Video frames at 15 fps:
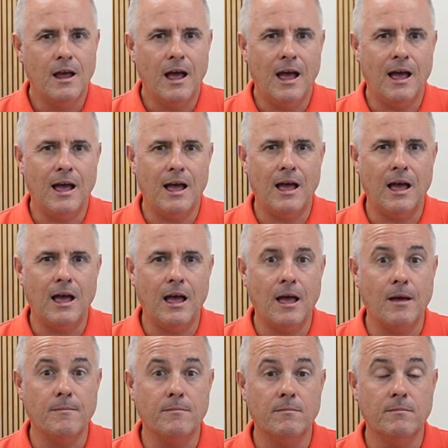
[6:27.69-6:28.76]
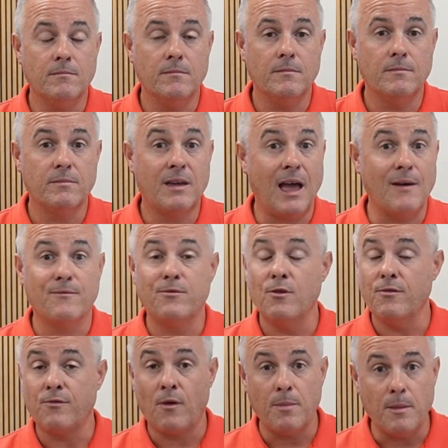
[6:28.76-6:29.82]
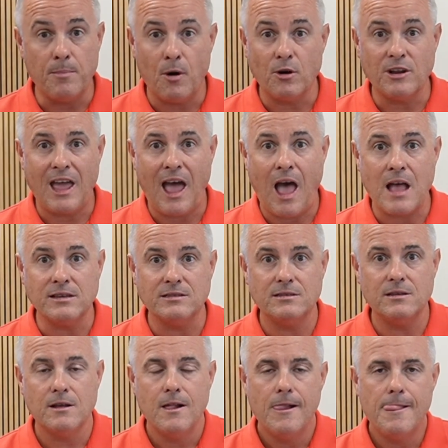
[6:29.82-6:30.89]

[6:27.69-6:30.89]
come through from the podcast.